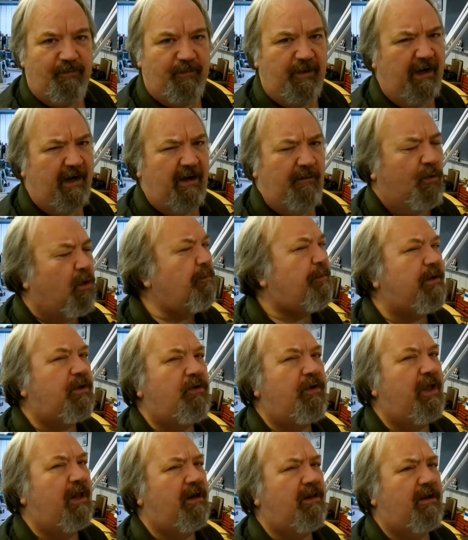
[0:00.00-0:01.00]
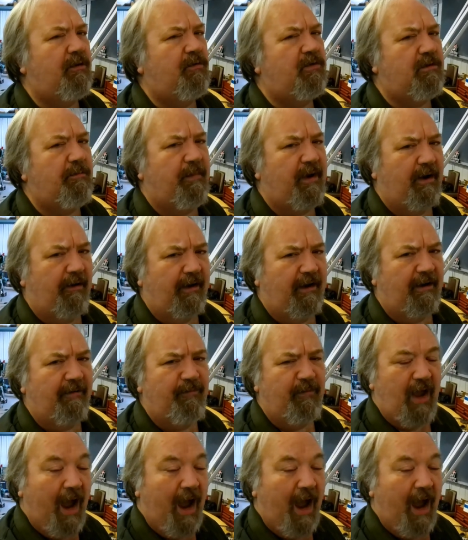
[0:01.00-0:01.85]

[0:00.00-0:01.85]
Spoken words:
but I won't be doing anything with the bearing.